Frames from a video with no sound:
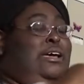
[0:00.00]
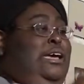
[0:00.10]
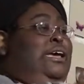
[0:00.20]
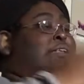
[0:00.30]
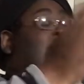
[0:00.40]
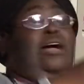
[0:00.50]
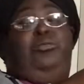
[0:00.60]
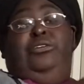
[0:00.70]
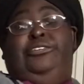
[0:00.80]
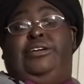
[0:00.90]
And I
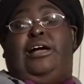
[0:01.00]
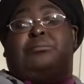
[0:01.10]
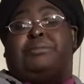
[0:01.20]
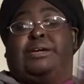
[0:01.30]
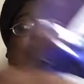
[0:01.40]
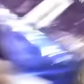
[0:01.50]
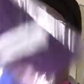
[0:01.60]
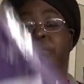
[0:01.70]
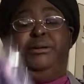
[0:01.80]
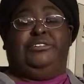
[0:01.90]
want to see how big they are
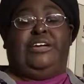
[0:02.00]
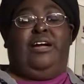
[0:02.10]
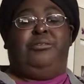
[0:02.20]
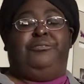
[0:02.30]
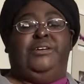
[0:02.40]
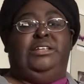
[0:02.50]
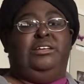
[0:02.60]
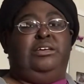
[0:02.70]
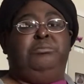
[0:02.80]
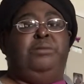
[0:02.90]
because I have a feeling
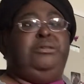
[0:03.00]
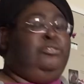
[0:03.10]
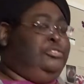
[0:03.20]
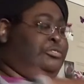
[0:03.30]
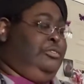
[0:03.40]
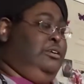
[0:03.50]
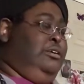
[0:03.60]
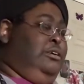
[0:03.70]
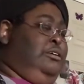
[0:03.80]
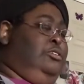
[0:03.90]
they maybe those
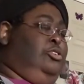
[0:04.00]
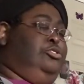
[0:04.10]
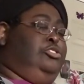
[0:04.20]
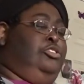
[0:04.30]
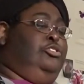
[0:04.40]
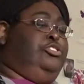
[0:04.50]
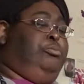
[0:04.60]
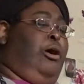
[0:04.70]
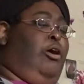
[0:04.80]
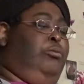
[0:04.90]
those little
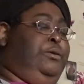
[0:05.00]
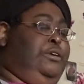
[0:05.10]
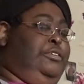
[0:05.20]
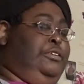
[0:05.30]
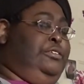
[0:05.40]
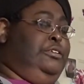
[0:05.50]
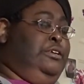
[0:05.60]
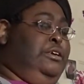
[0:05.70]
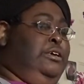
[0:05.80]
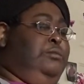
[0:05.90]
small pieces
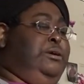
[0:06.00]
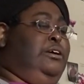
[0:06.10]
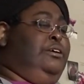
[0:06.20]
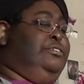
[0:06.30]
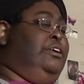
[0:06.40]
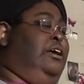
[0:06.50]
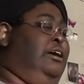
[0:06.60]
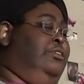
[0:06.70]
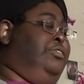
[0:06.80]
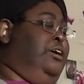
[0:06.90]
because uh,
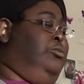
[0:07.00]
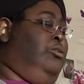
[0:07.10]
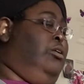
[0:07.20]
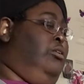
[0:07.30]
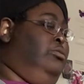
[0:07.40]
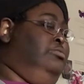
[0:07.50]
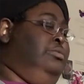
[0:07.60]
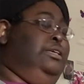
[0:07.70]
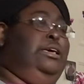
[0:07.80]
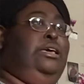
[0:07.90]
they were
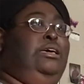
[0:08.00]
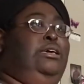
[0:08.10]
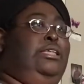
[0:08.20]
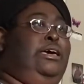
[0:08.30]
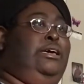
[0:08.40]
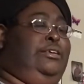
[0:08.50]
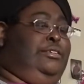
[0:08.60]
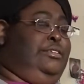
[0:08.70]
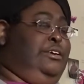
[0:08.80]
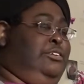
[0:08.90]
only like
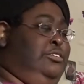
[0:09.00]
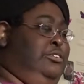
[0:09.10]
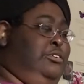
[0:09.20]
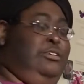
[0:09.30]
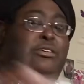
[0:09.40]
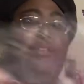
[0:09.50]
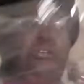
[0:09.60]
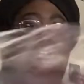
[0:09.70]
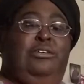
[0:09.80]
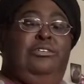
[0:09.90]
six or
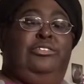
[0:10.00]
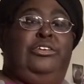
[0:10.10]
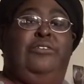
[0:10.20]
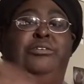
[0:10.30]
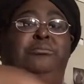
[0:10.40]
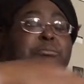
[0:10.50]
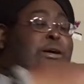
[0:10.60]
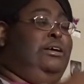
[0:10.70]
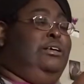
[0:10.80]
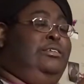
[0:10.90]
seven
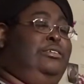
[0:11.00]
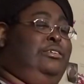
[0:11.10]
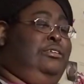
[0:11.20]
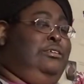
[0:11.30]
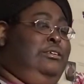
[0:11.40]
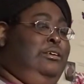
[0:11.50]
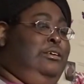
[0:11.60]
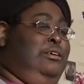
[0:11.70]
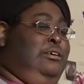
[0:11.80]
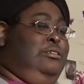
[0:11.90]
bucks.
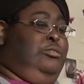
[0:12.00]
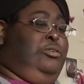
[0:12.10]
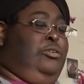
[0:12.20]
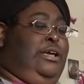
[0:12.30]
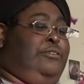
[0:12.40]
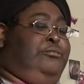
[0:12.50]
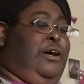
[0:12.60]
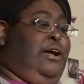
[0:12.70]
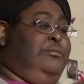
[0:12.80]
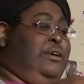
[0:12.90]
They were only like
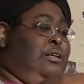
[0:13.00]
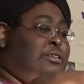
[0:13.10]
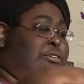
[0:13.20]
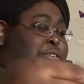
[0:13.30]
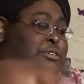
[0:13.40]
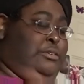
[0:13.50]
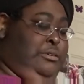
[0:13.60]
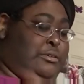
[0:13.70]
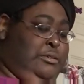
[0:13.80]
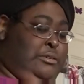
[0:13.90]
five dollars.
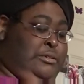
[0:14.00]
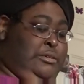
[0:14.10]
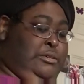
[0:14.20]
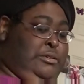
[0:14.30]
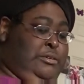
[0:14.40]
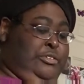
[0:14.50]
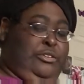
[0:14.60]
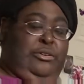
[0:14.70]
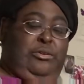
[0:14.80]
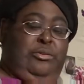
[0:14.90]

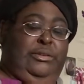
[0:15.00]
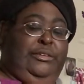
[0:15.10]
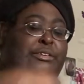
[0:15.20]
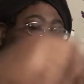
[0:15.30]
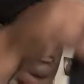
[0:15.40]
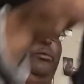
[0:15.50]
So let's see how